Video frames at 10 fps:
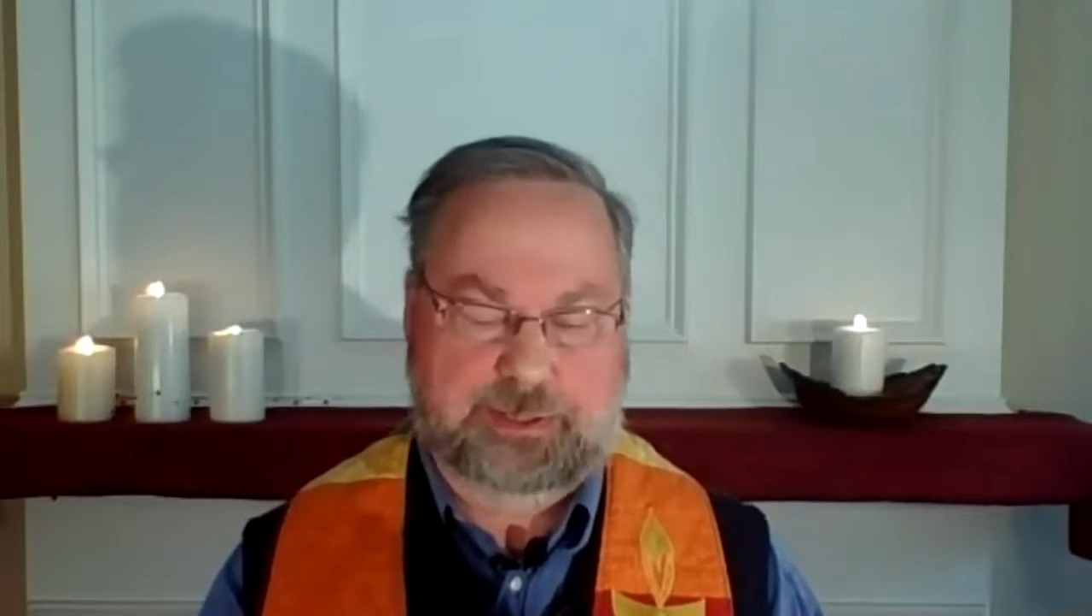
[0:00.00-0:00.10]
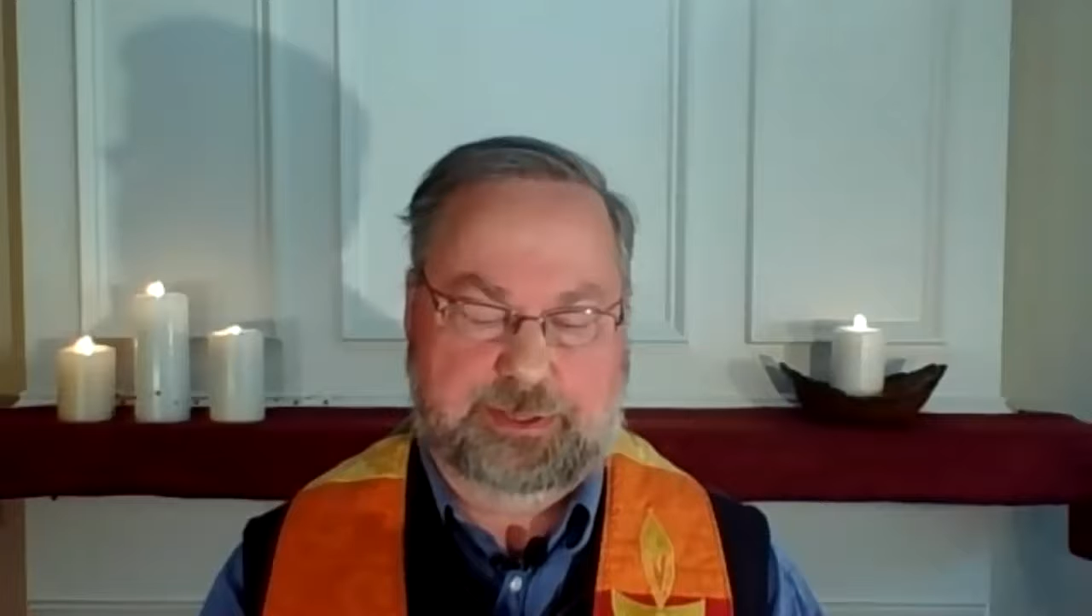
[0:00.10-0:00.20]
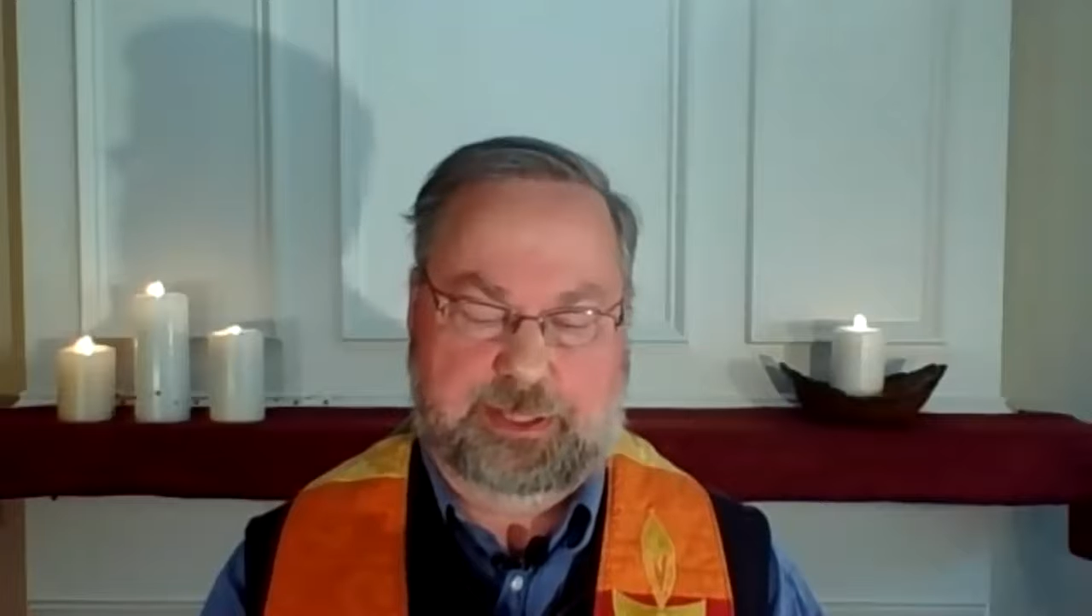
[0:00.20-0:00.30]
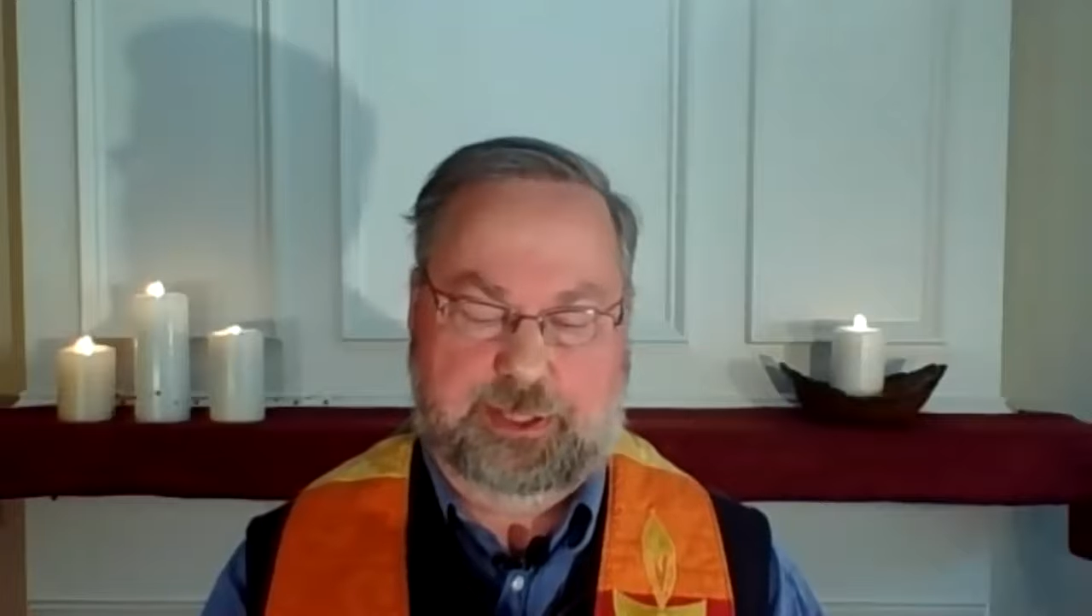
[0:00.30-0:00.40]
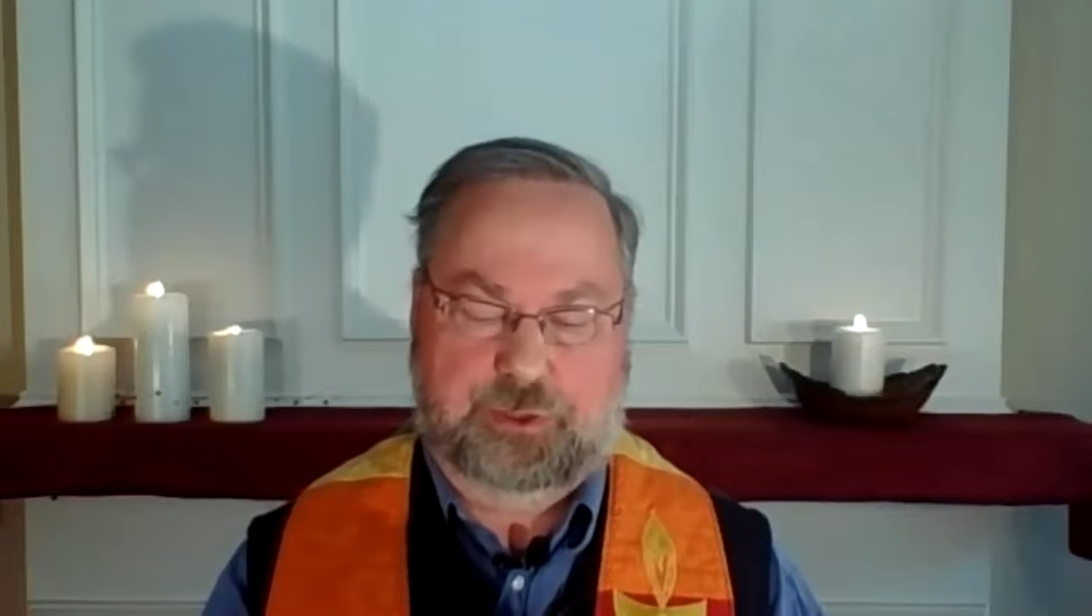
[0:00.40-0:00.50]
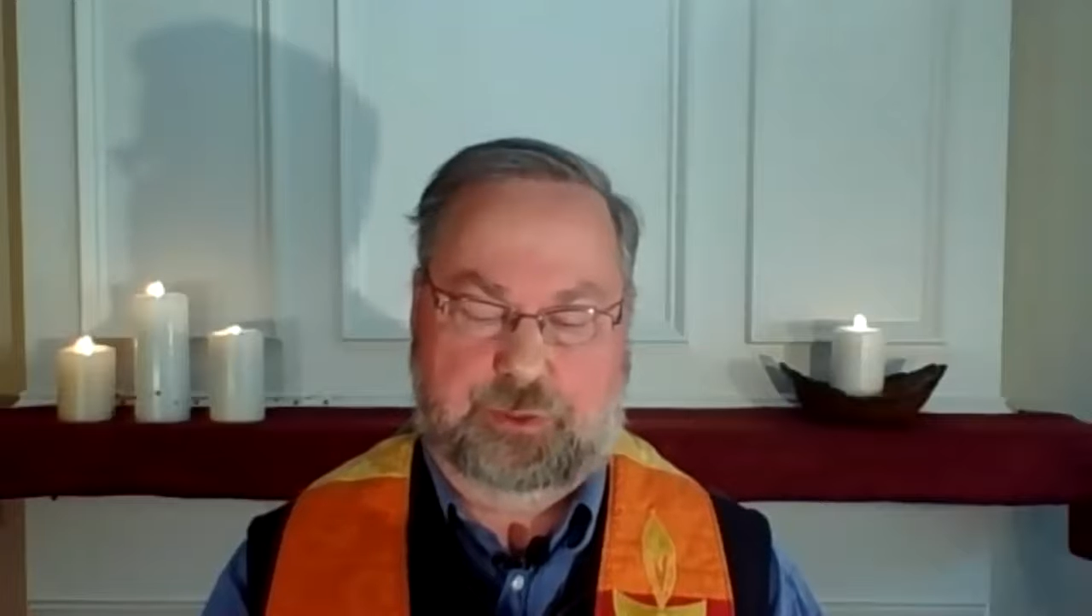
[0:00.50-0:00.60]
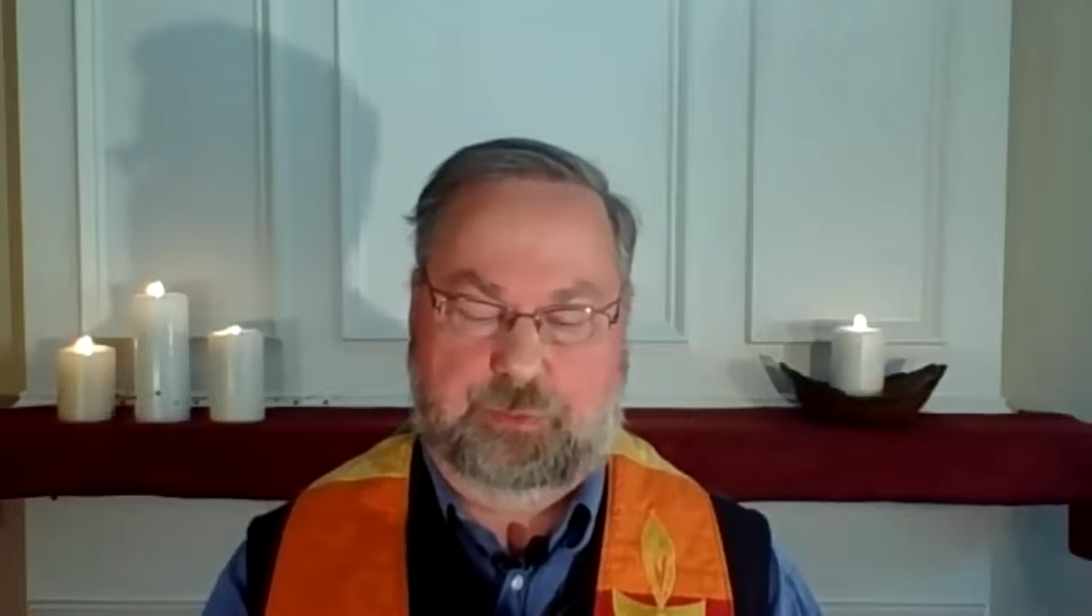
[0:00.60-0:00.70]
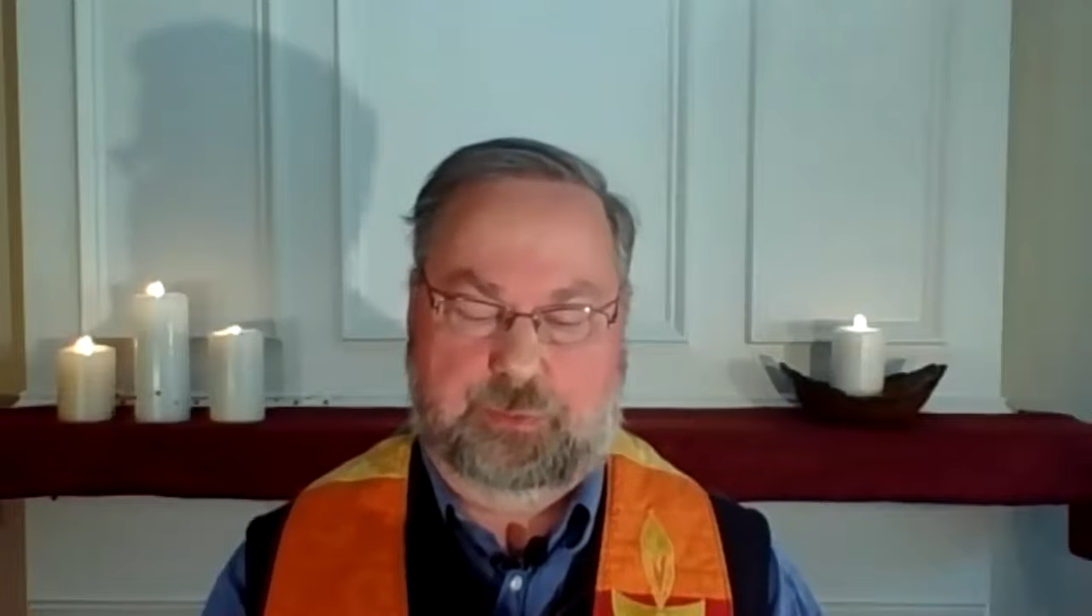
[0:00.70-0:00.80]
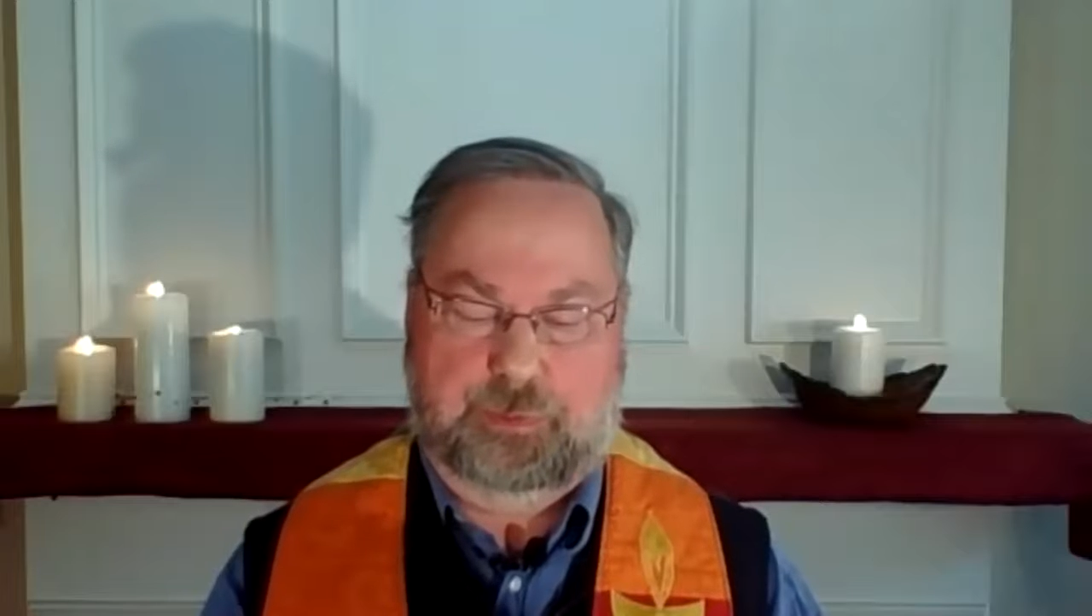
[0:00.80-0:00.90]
this issue.